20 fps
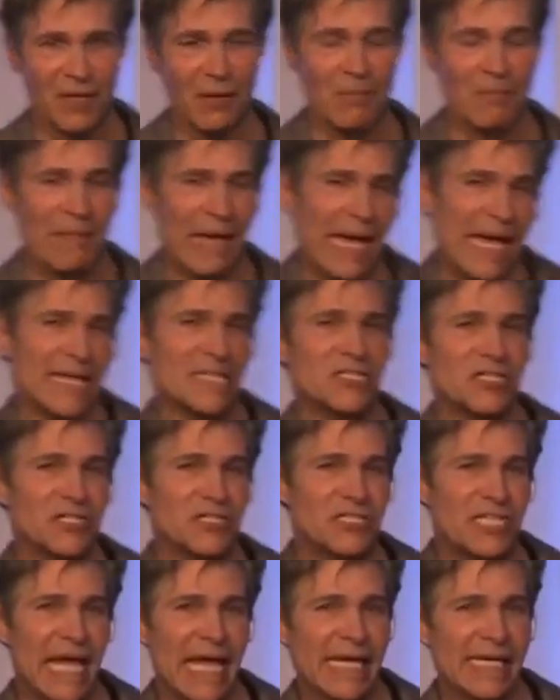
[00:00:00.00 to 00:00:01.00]

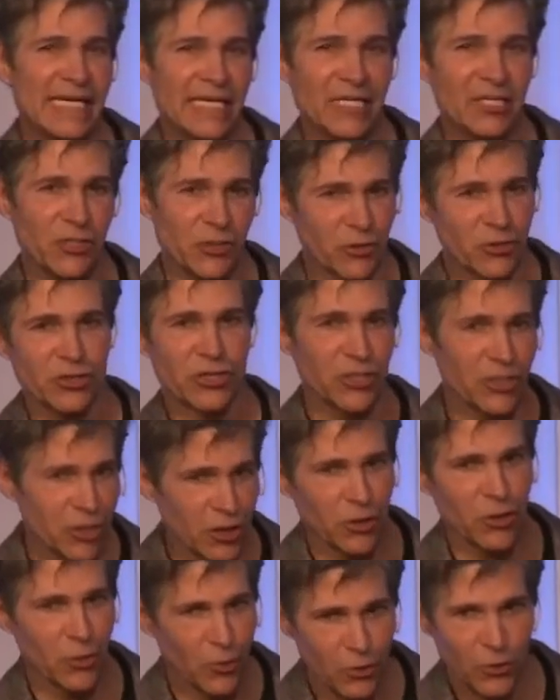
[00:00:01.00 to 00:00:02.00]
Imagine taking your
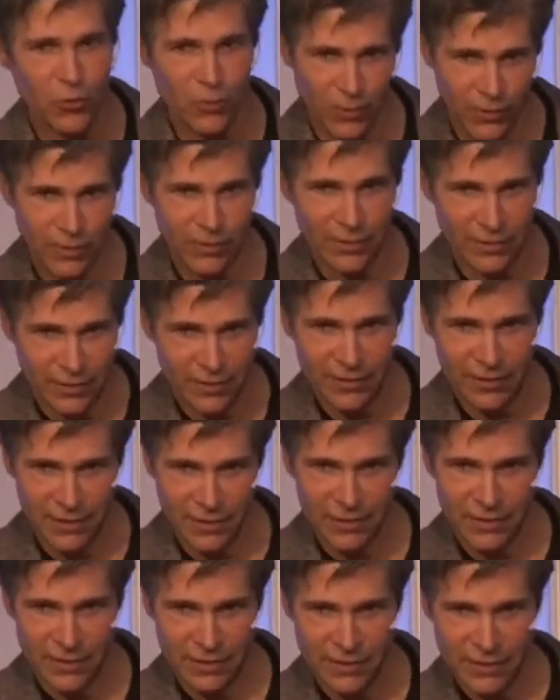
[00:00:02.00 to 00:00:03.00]
canoe.
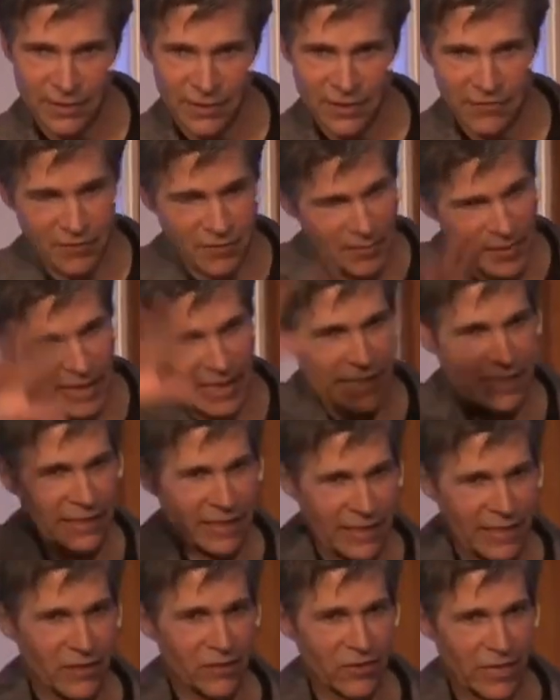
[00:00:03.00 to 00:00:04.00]

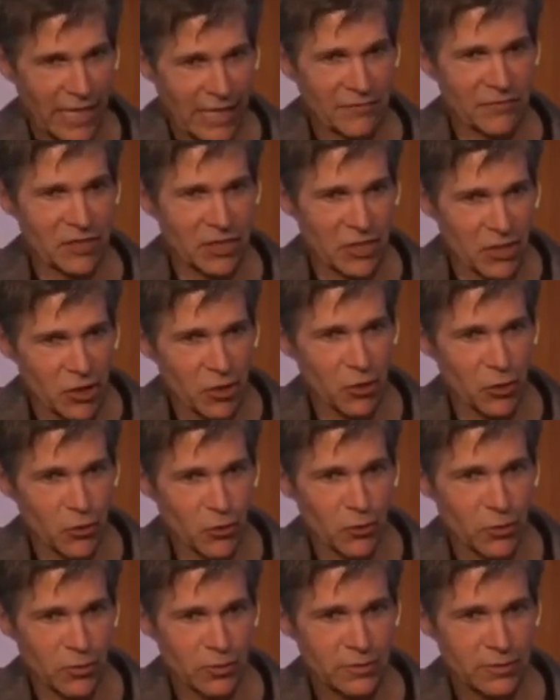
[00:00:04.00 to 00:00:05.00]
Everybody in here have a
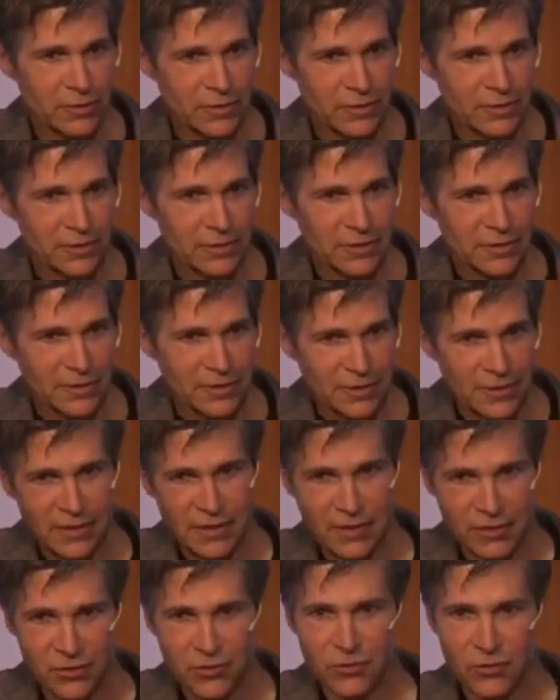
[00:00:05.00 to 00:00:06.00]
canoe
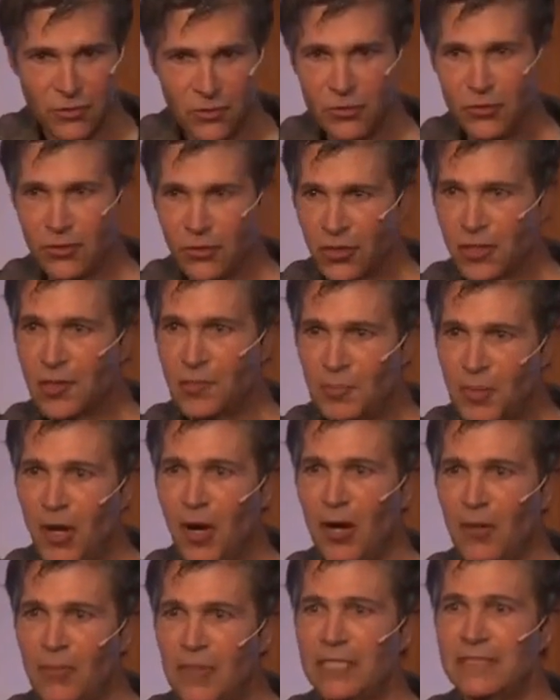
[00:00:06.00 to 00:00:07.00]
in your New York
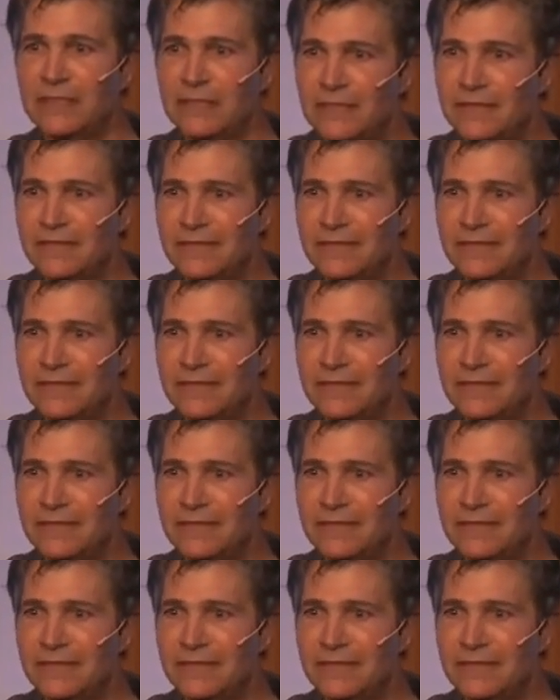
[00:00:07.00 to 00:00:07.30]
apartment.